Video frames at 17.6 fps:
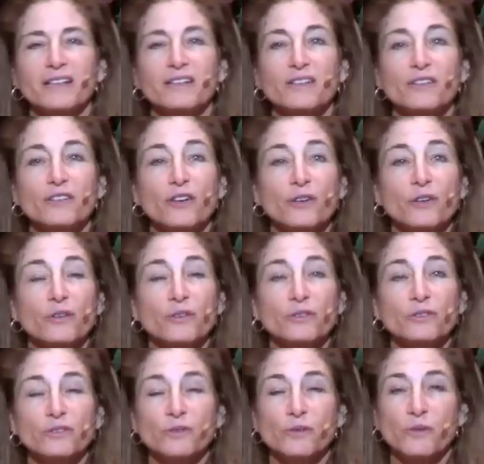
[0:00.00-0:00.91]
into
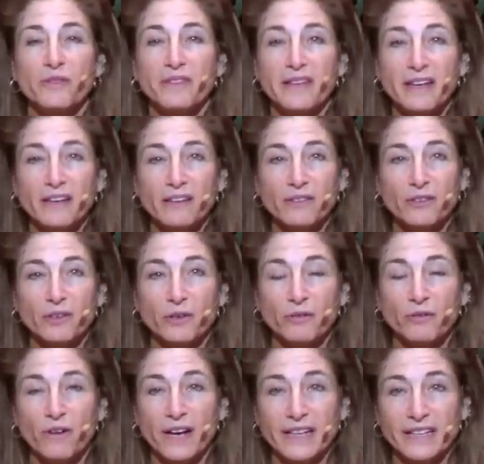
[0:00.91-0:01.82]
those who think
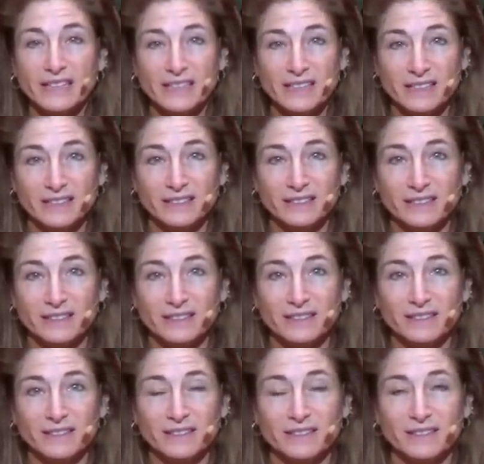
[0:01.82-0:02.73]
they're right.
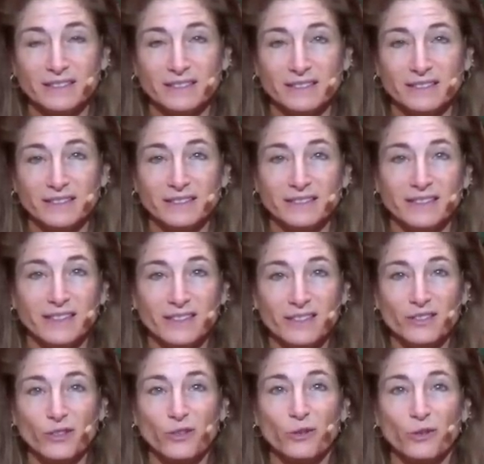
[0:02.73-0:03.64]
And
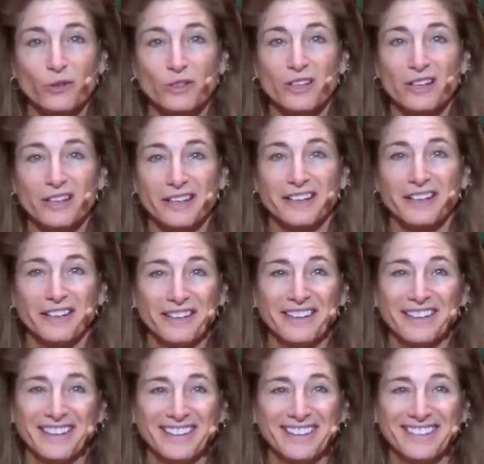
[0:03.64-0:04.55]
that's the whole line.
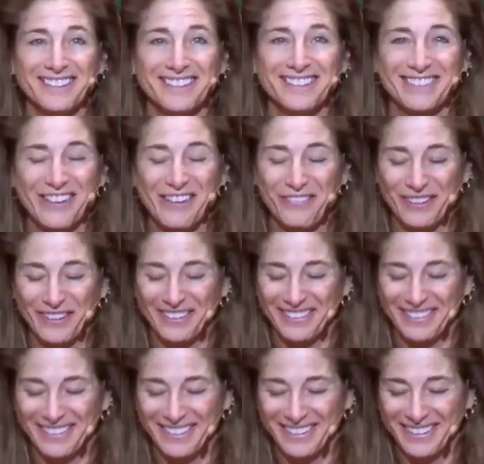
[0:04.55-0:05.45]
It's just
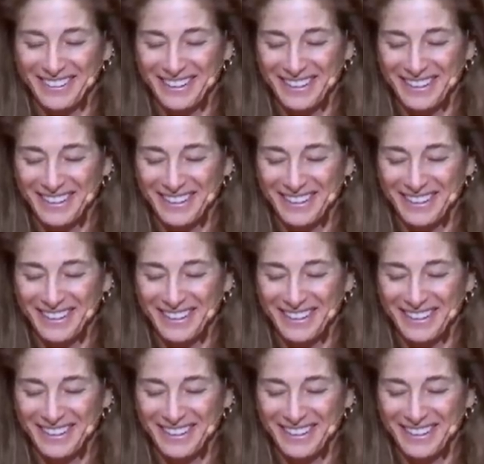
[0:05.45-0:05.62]
everything.